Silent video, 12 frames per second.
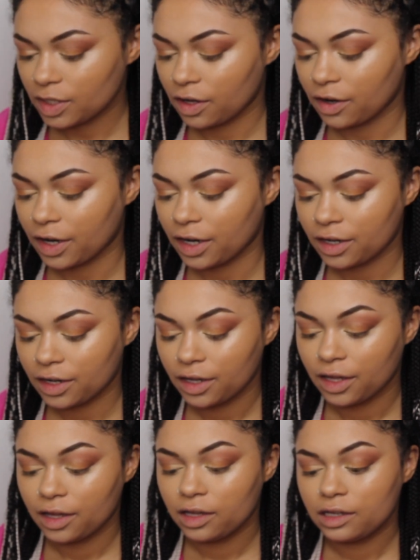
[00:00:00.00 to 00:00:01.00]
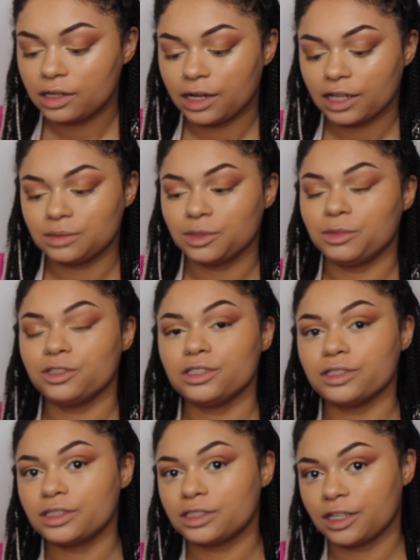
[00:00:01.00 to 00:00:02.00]
Alright, next I'm going to be
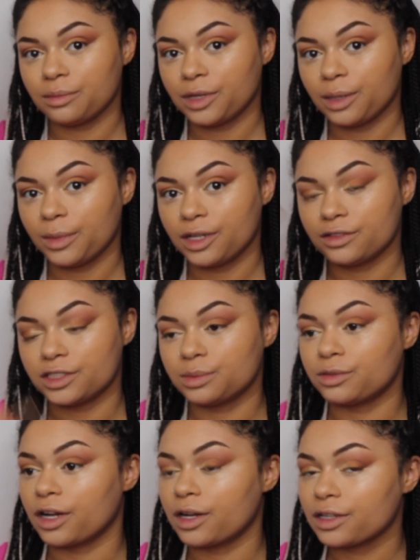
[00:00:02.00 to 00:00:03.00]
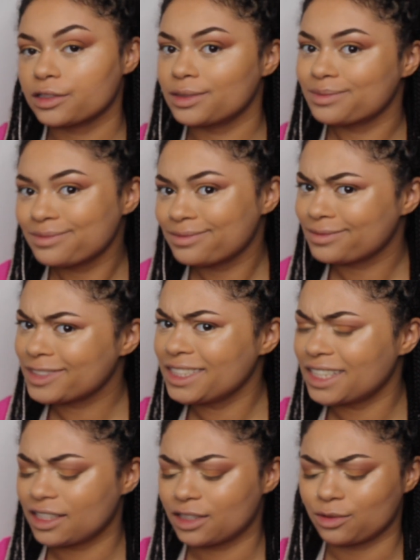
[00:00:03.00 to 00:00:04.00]
using the same Bare Minerals product.
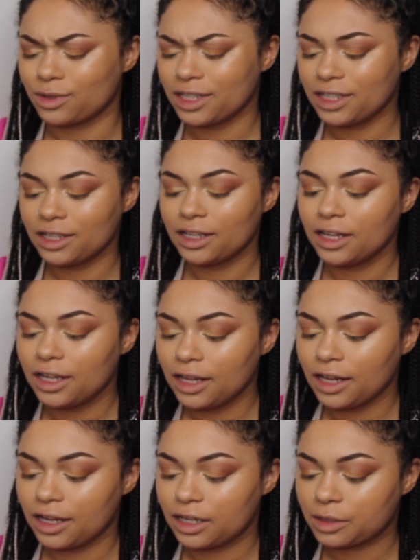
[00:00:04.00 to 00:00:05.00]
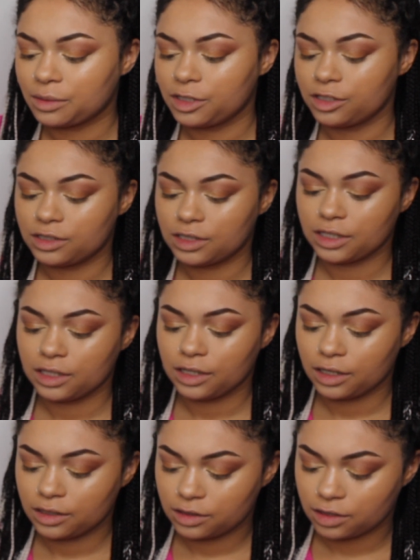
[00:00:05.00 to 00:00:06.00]
I know what. And I'm going to be using it
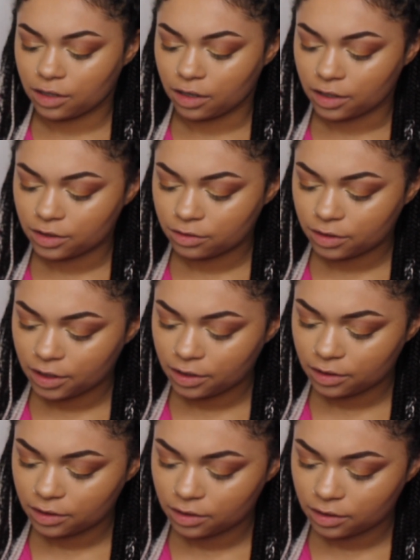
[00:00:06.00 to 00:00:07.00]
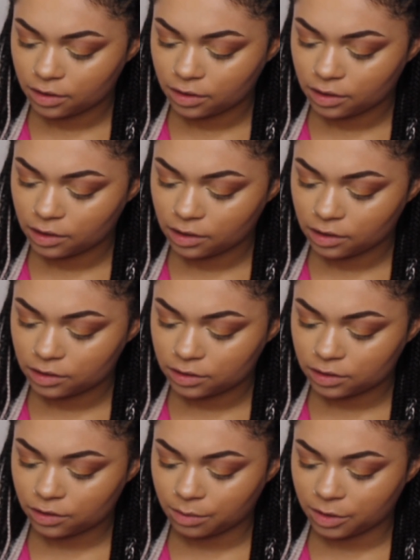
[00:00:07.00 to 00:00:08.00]
to contour.
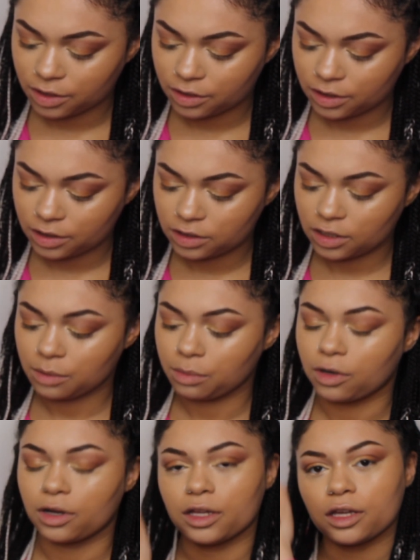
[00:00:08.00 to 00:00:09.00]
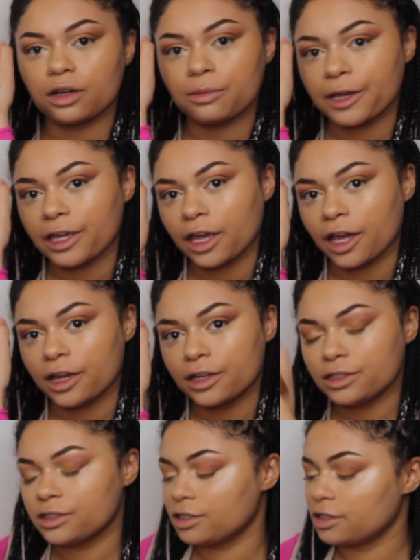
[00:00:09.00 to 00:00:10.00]
So I'm literally just like putting it on my
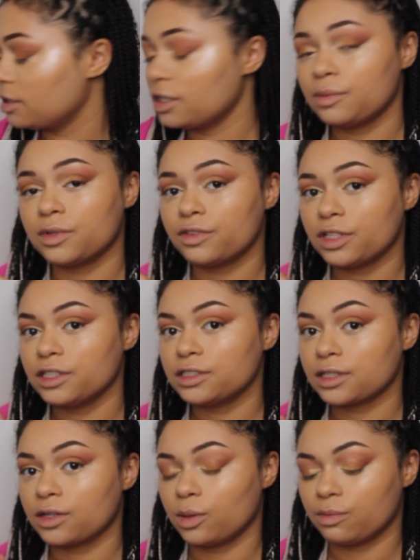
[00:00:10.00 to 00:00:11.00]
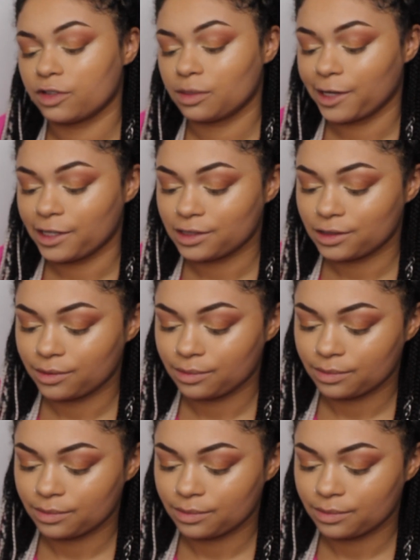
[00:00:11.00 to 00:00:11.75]
hand, and we're really just going to hope for the best.